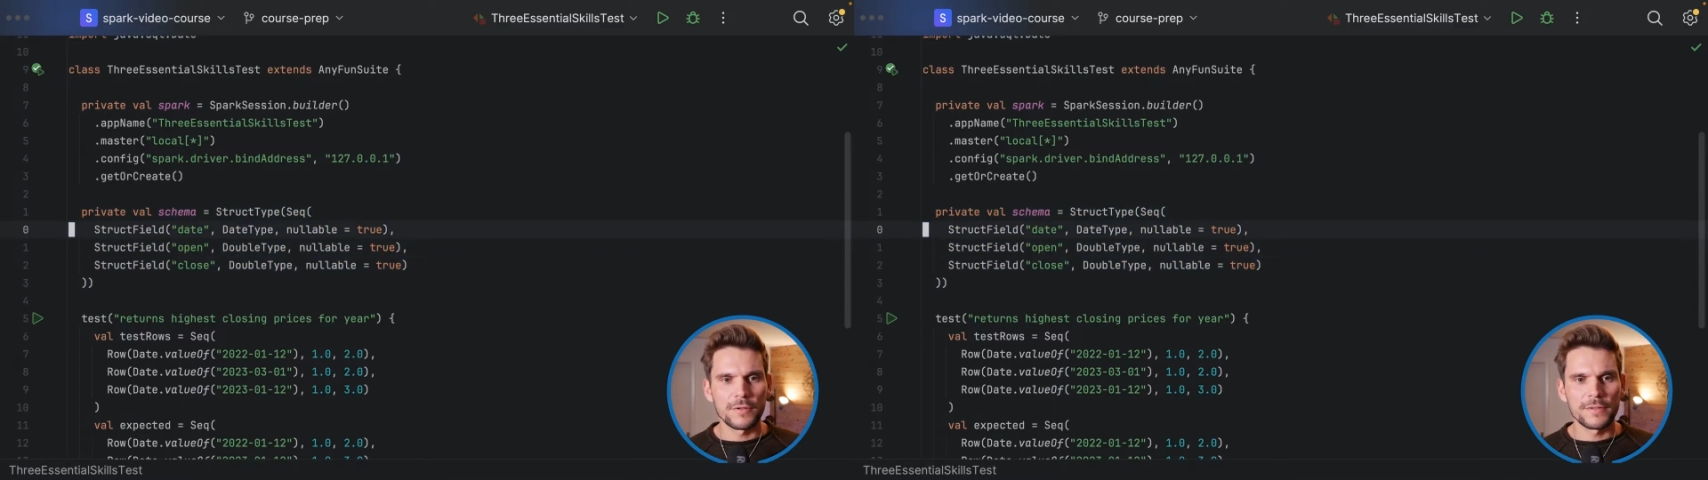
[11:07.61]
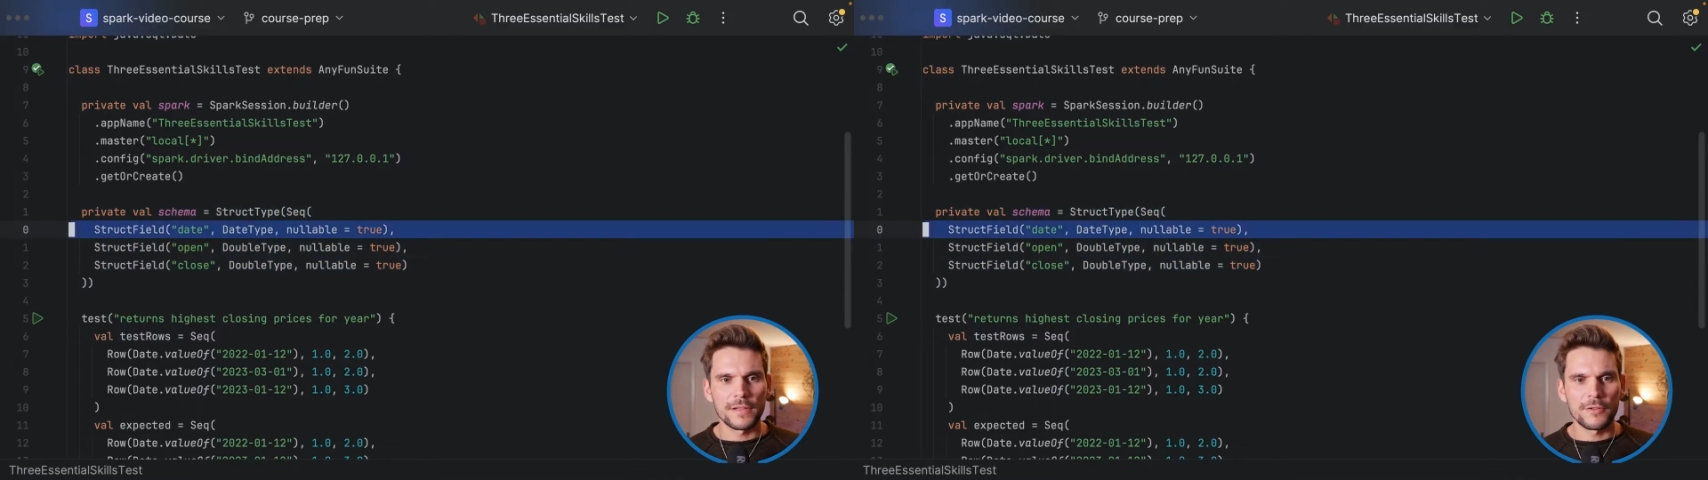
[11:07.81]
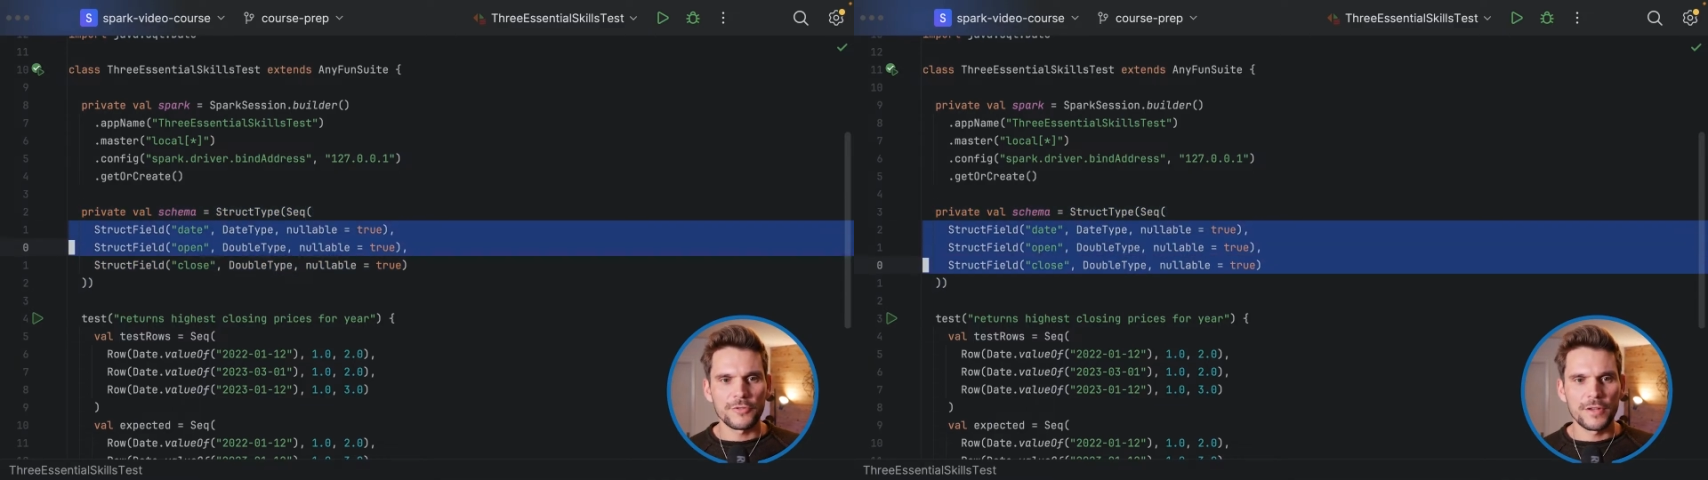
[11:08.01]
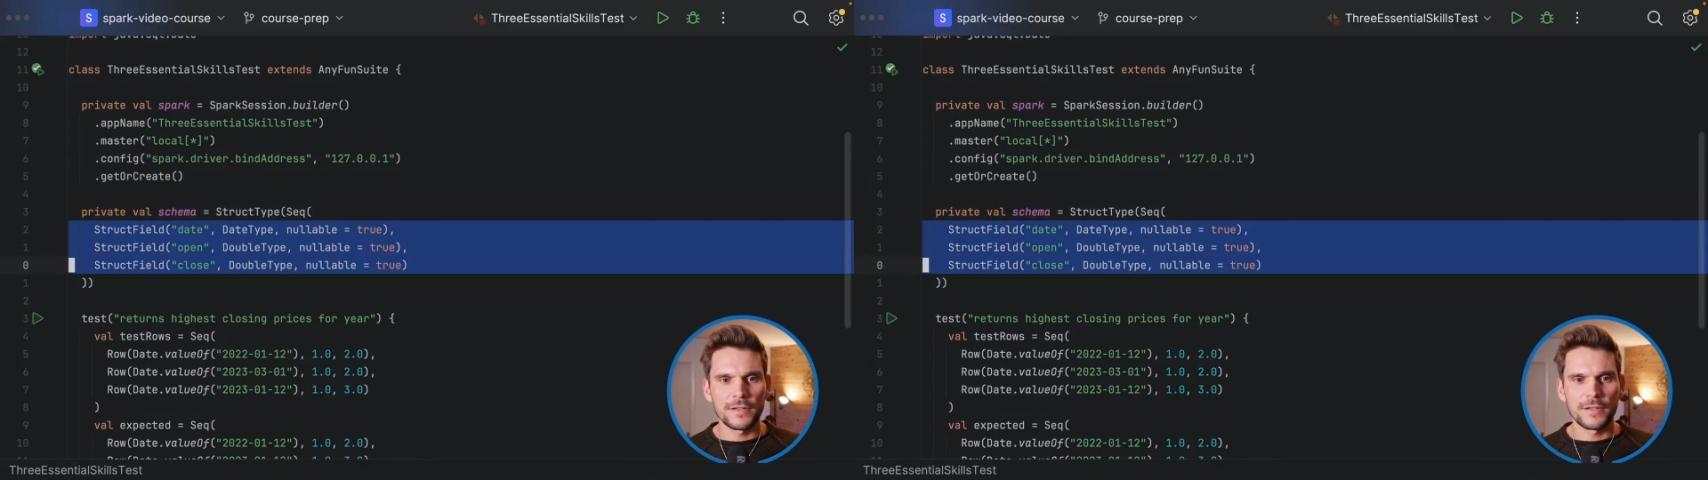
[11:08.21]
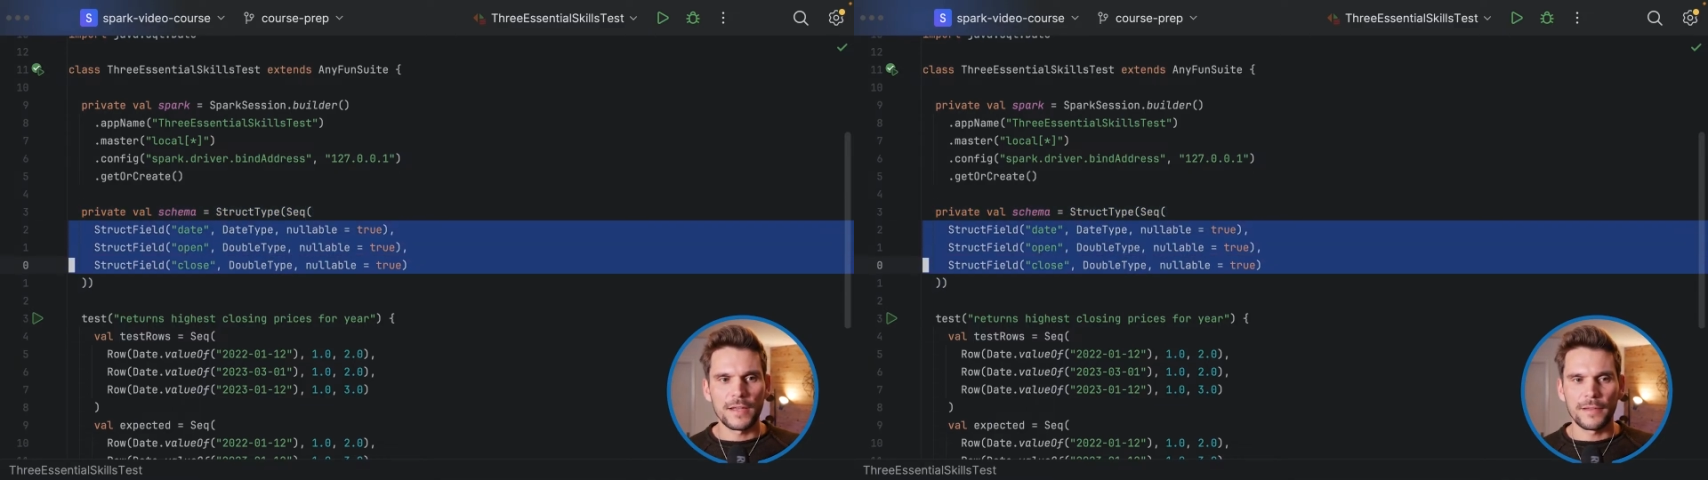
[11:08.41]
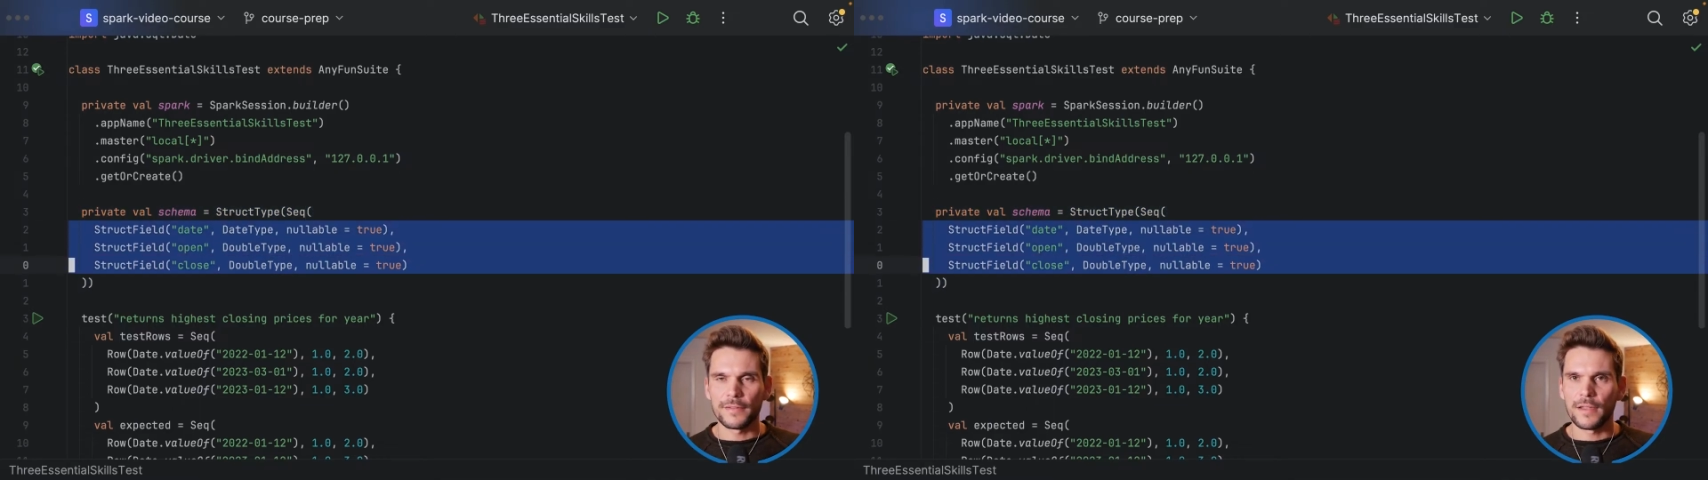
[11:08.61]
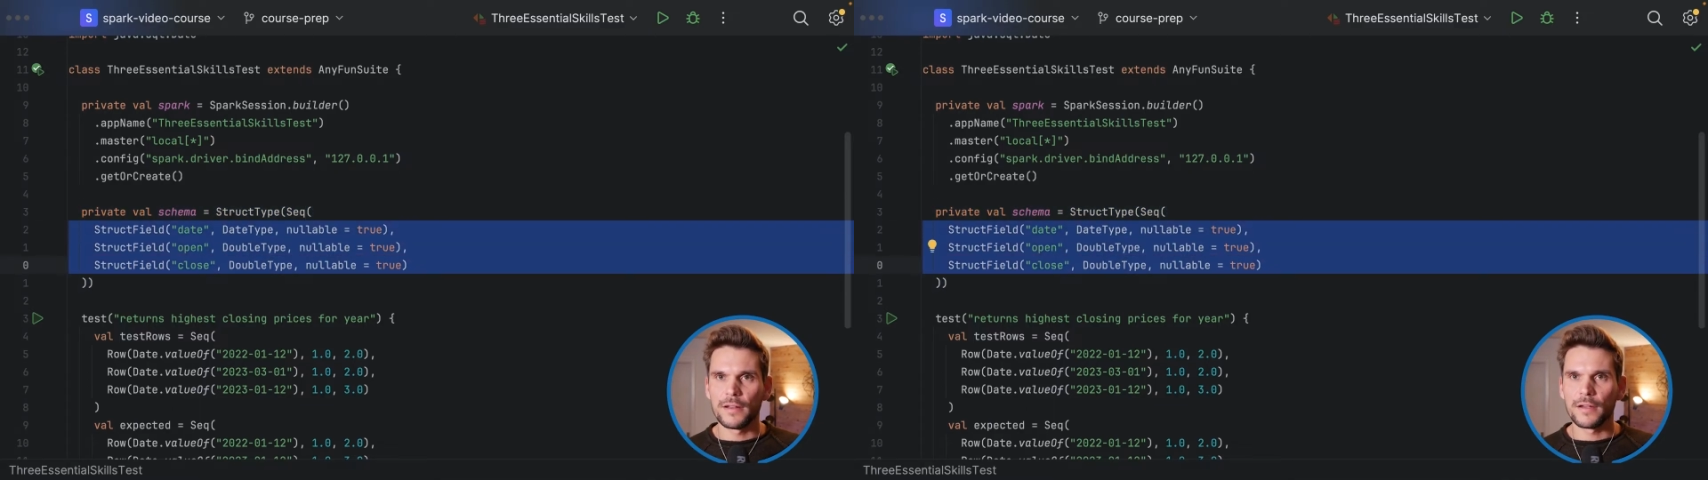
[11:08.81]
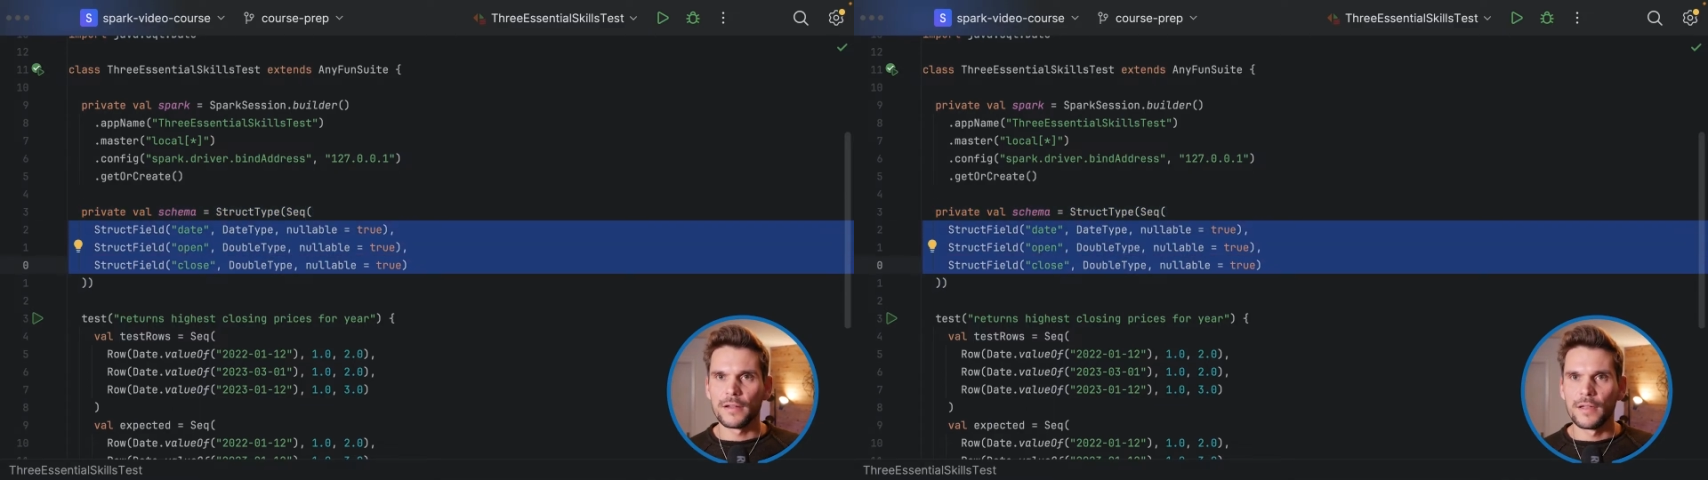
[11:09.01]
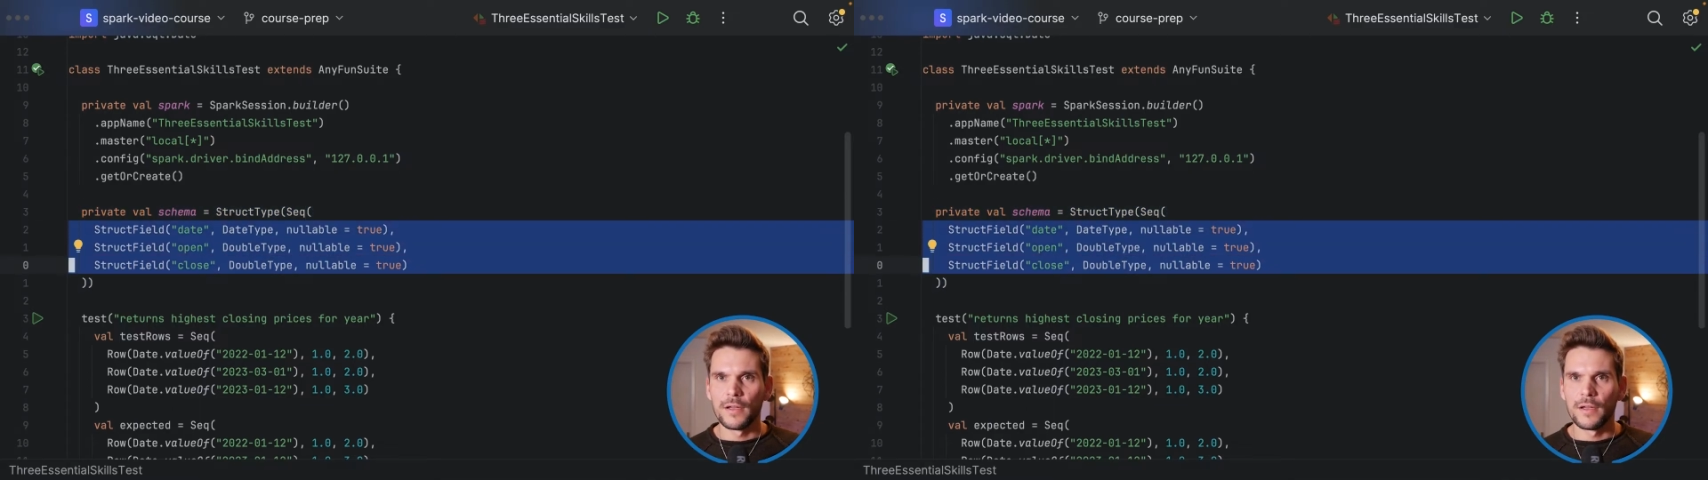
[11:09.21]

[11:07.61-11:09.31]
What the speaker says: instantiate the test data